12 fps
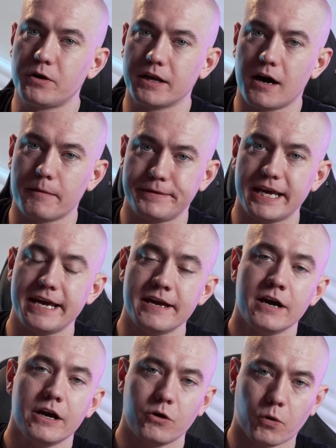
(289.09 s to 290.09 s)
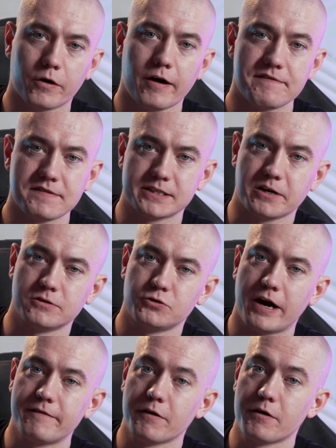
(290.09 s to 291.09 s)
you can update your graphics card
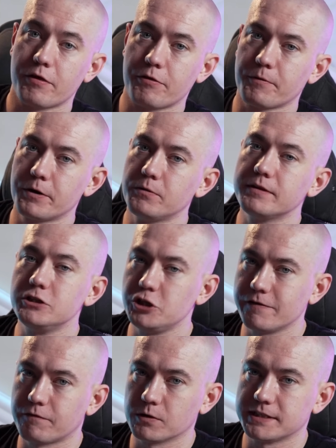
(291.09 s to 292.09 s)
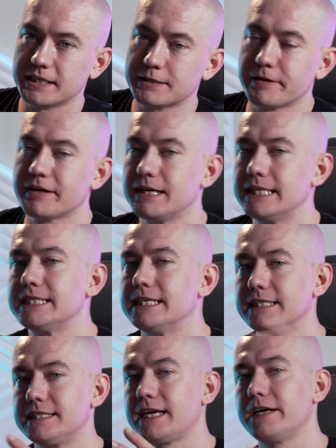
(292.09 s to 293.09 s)
driver through the GeForce Experience,
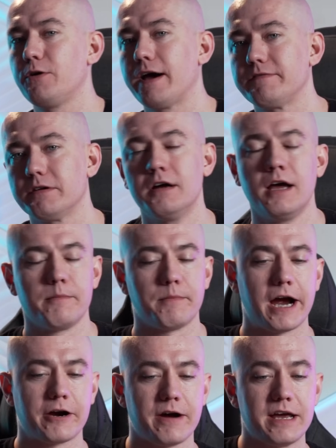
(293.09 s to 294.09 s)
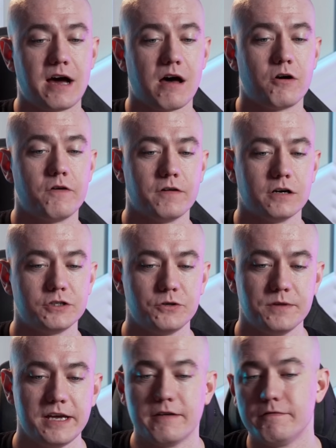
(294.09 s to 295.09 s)
and instead you have to migrate on over
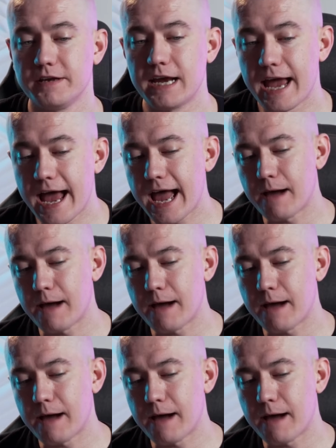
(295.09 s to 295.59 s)
to the NVIDIA